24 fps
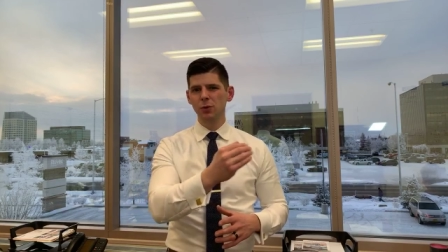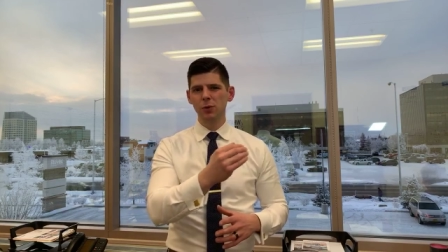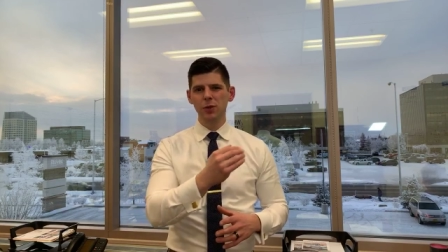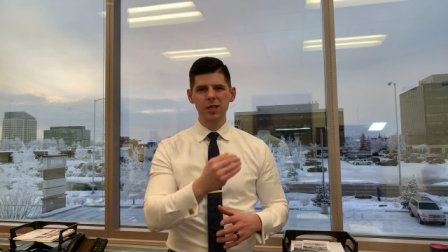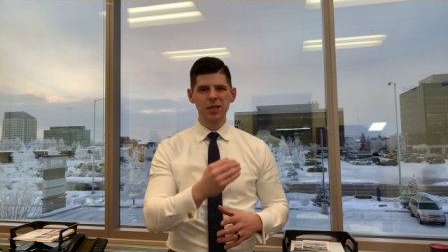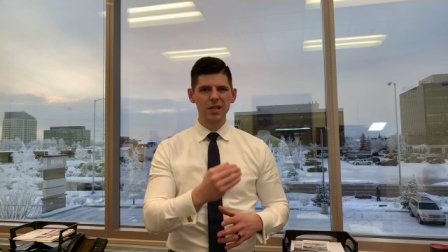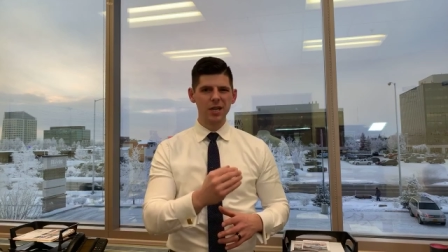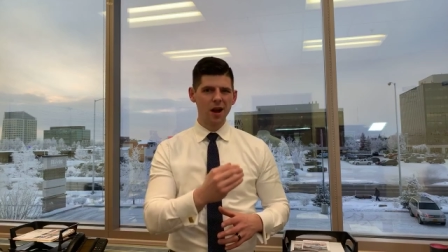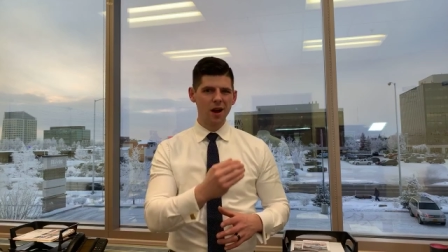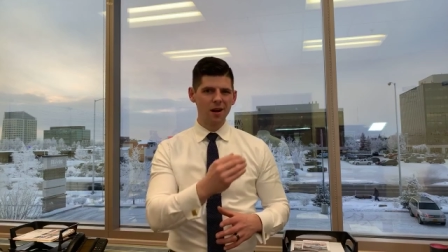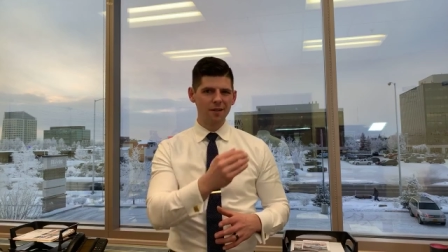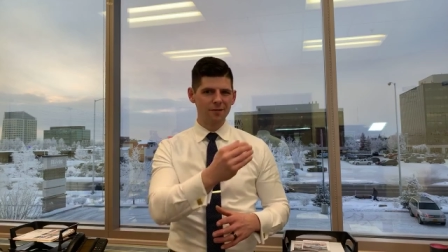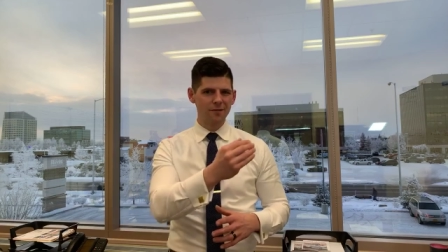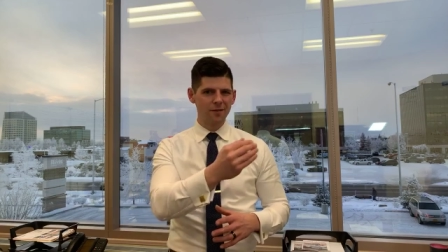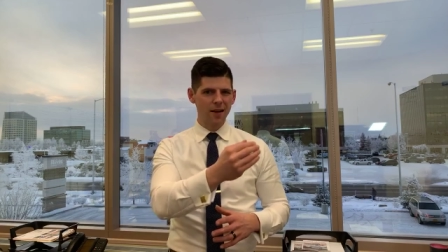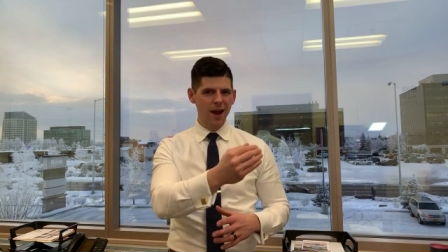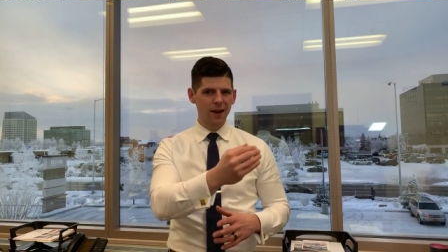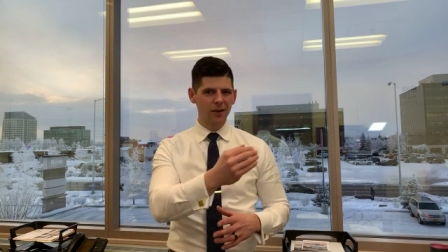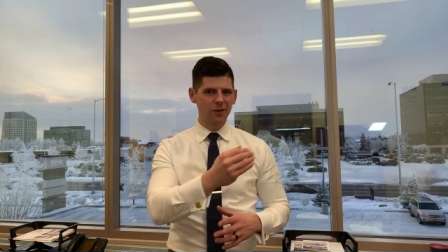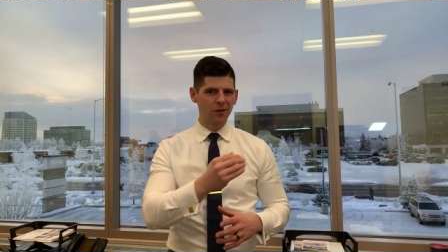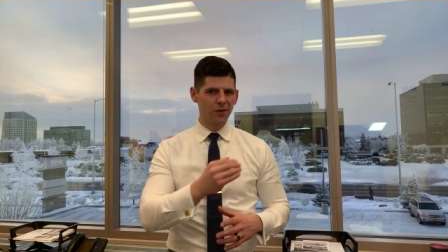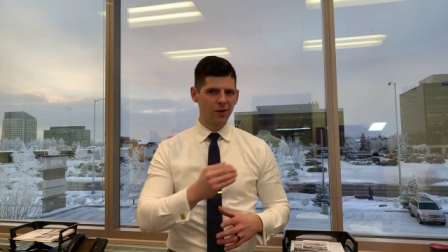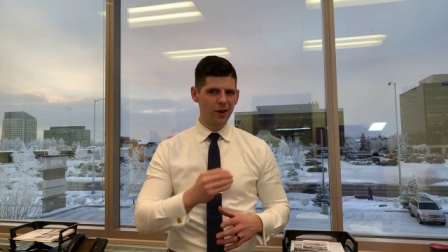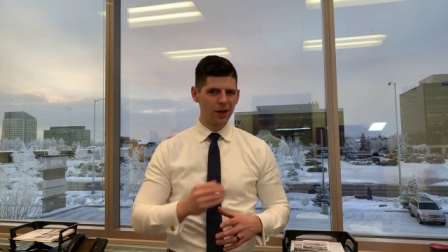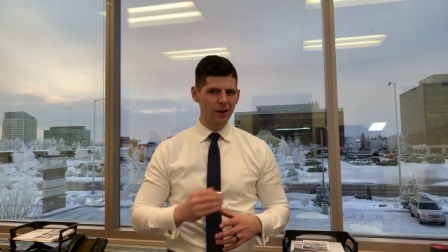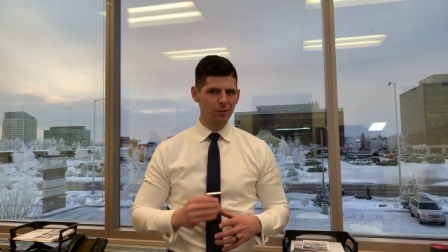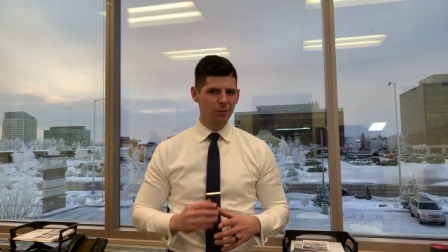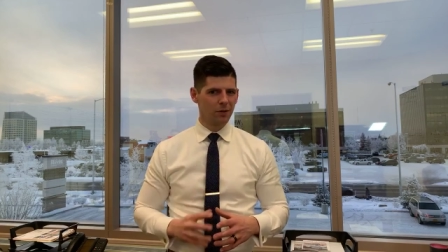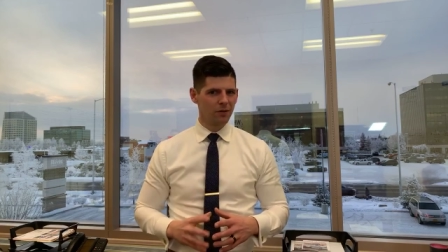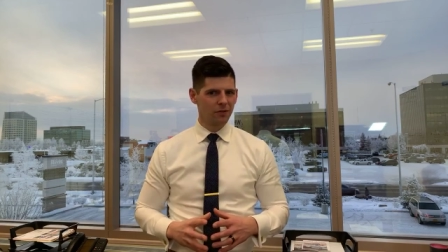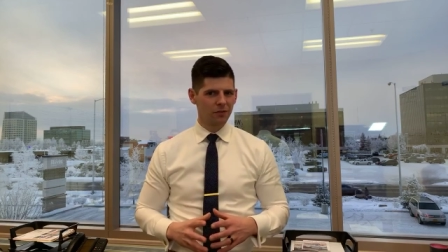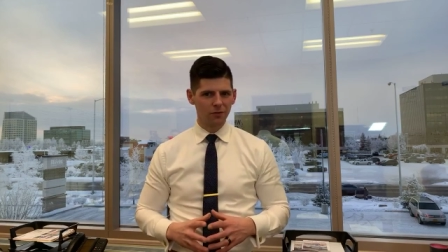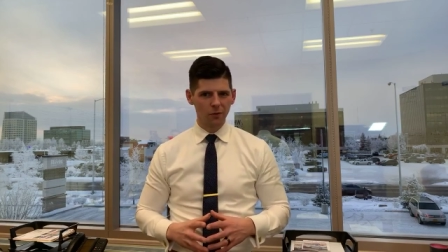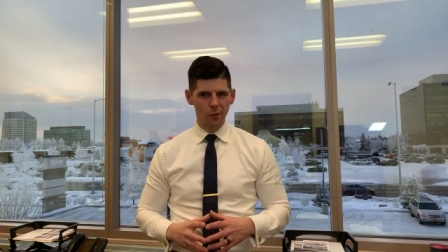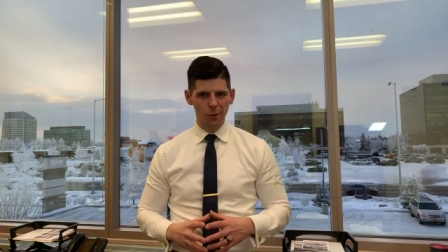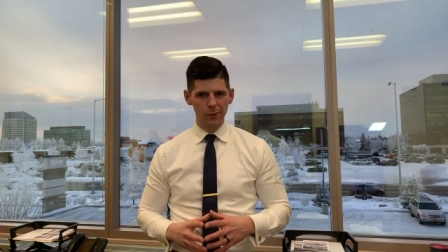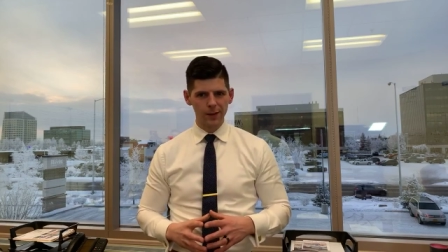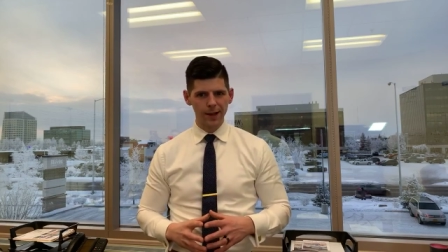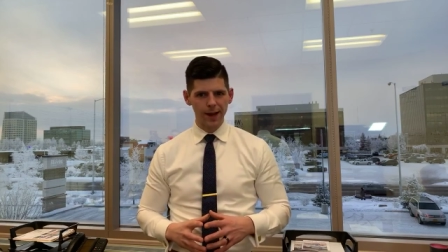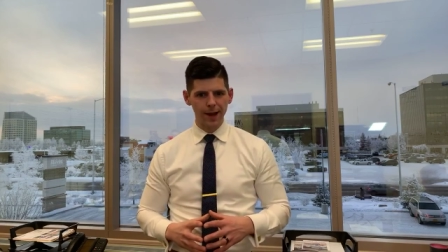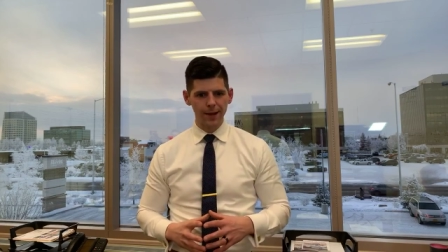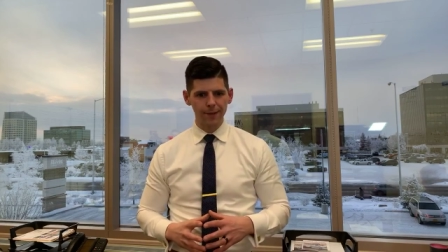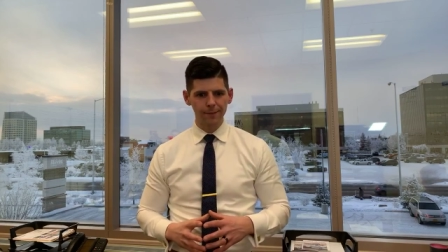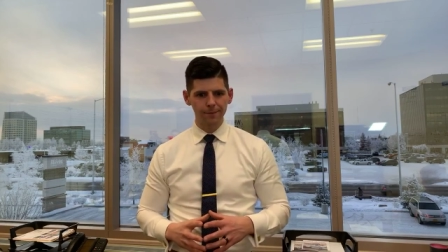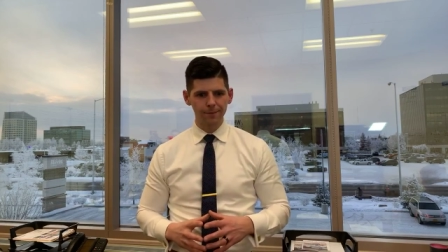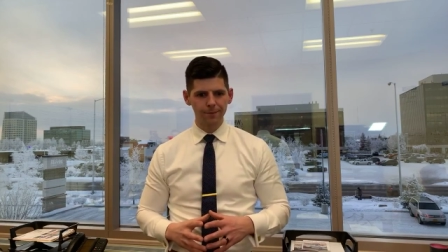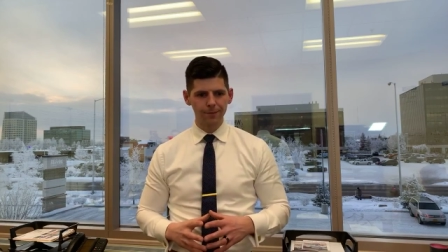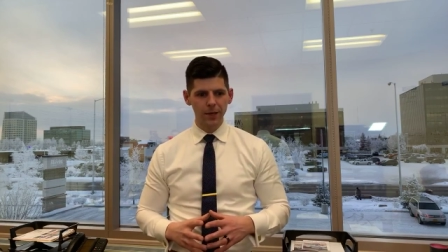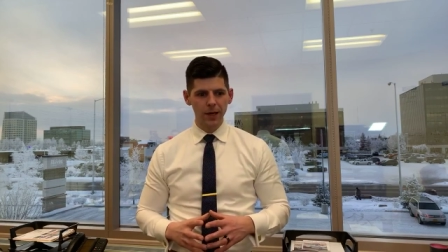so it's not factored in before that.